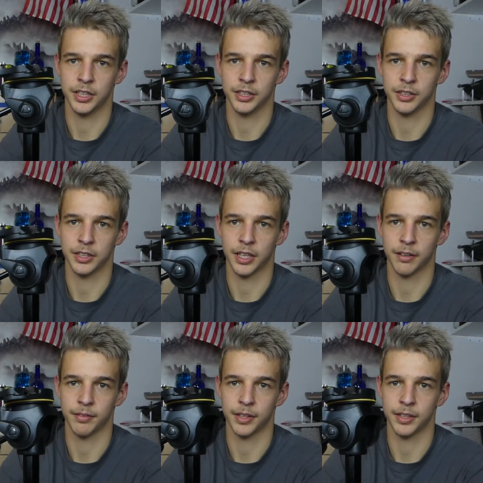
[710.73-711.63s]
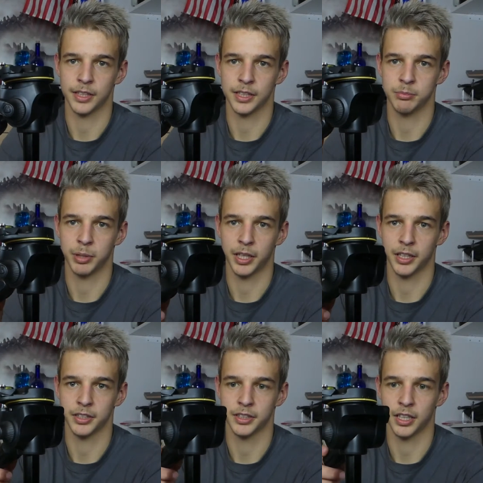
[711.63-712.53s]
you can have that nice
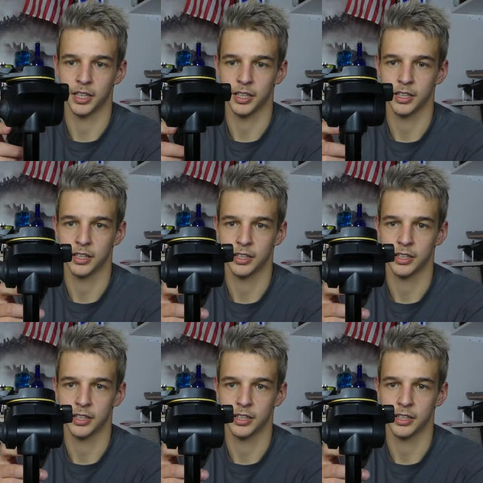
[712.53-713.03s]
pan shot.